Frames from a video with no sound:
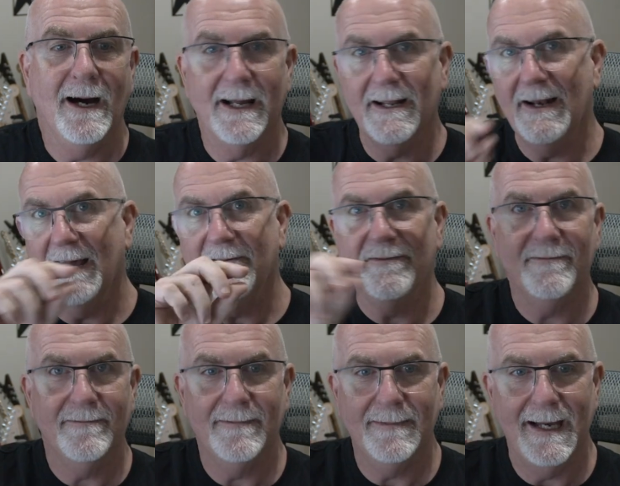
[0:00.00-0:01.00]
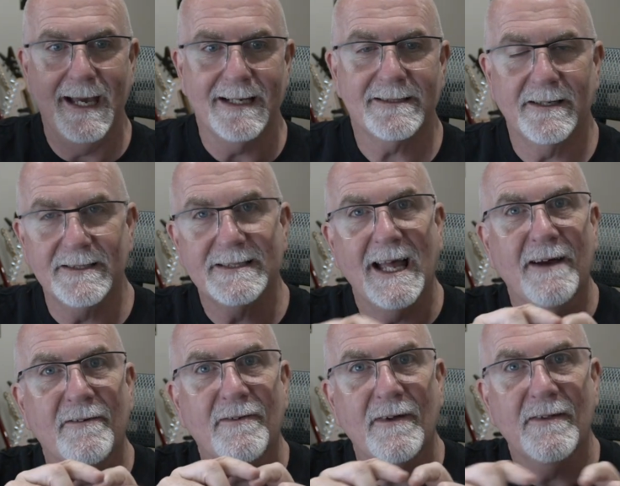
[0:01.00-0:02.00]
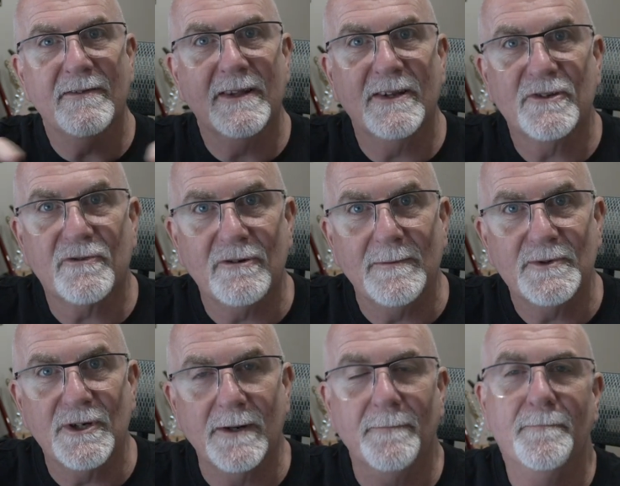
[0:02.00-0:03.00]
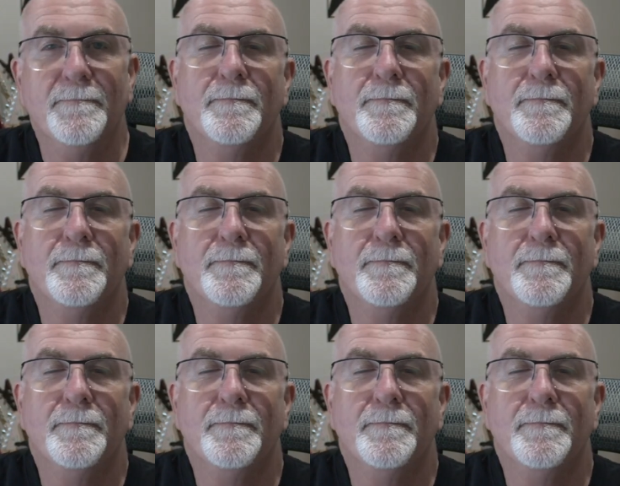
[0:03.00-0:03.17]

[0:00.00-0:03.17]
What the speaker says: I don't have X, I just have the description.